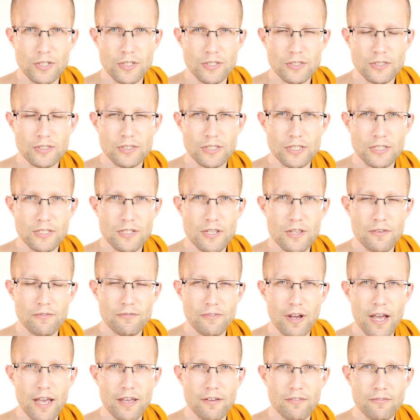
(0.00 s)
It's just the
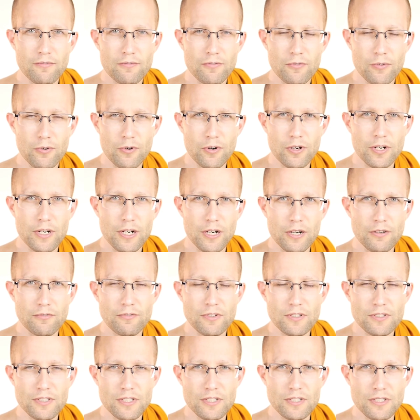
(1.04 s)
5 ordinary
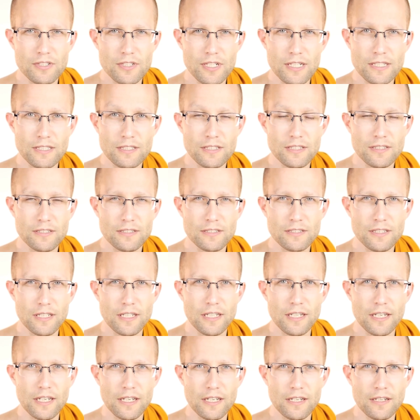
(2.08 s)
physical senses:
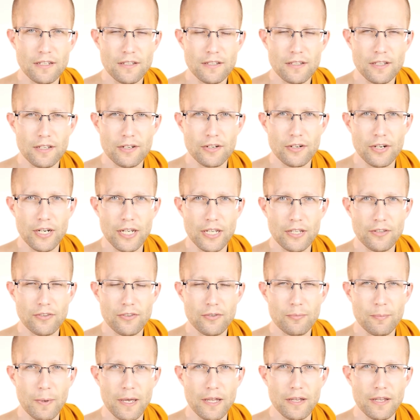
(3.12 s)
seeing, hearing,
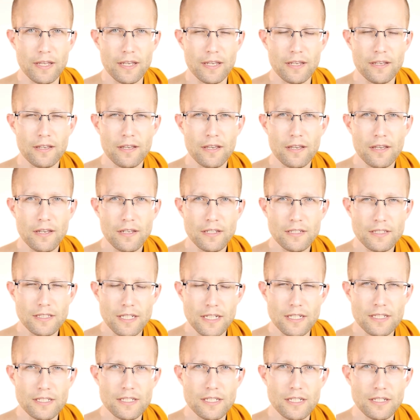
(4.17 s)
smelling,
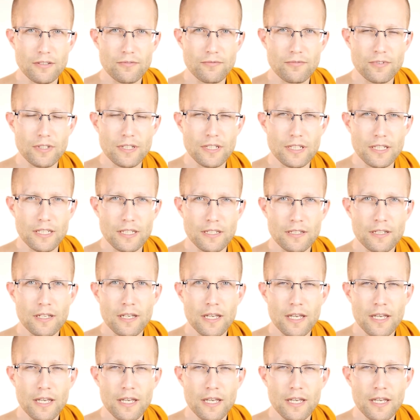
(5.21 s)
tasting, feeling,